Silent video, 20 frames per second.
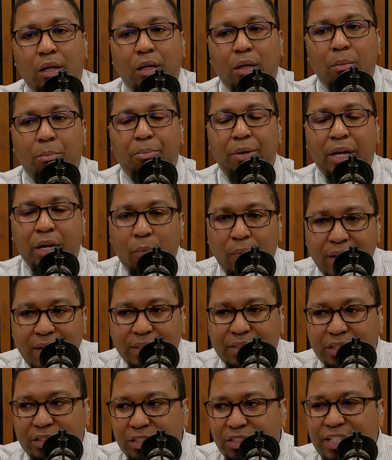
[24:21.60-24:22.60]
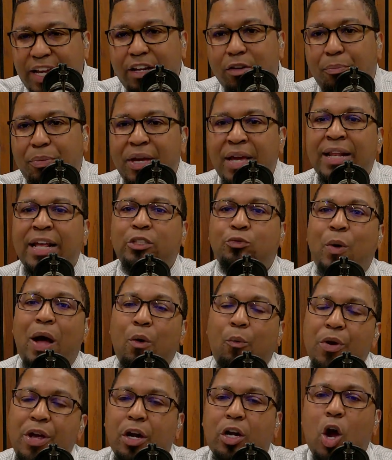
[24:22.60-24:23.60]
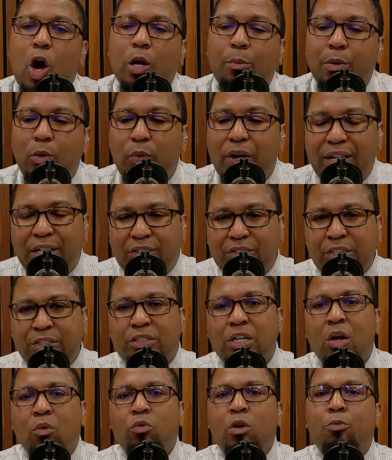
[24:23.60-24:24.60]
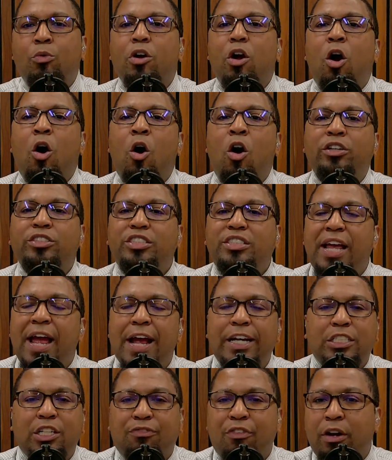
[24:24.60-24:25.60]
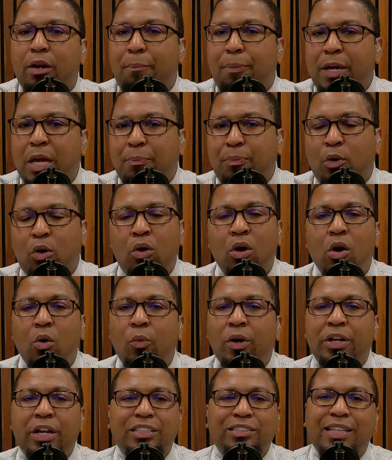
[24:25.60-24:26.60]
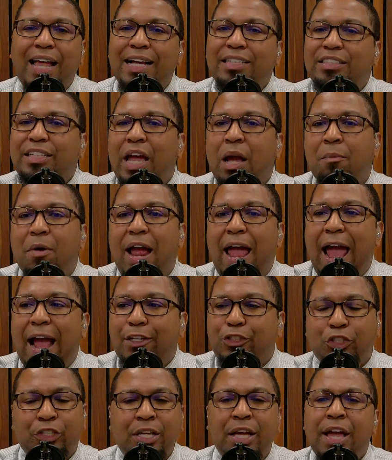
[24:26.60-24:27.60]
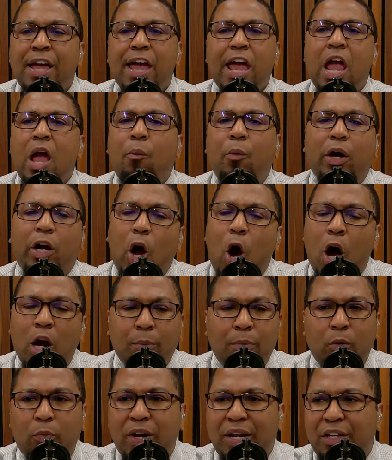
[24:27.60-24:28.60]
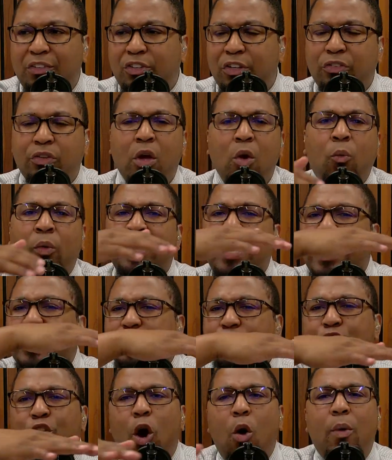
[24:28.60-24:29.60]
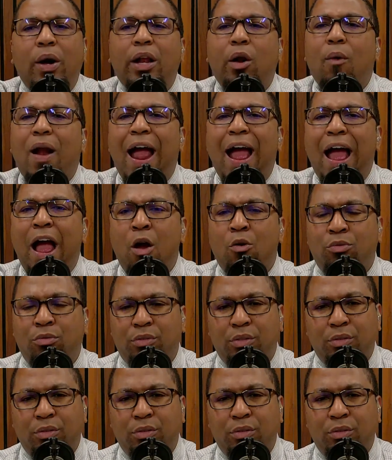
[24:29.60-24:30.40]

Being a witness is a state of being. That's why we are called to be witnesses when we're on stage in front of people, when there's lights, camera, action, and we're called to be witnesses when there's no one around.